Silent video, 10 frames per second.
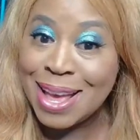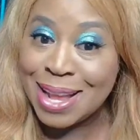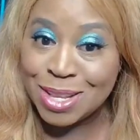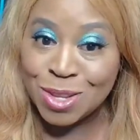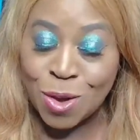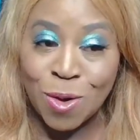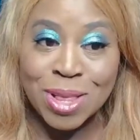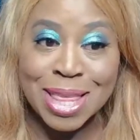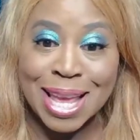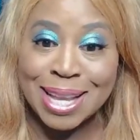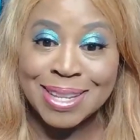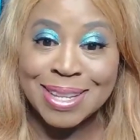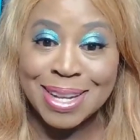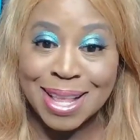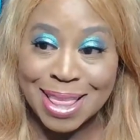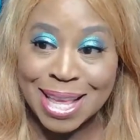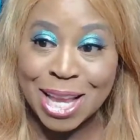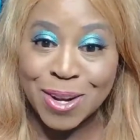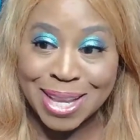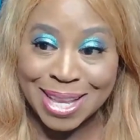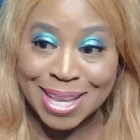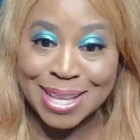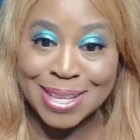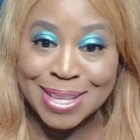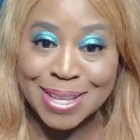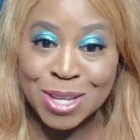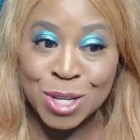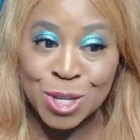and it's all thanks to the theater kids